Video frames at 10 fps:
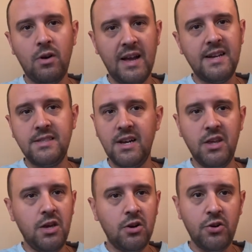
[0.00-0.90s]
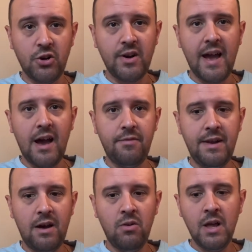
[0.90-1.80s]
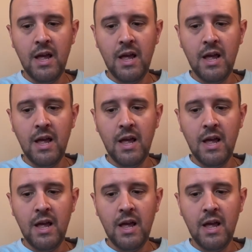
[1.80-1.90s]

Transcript: like I said, a year, year and a half now.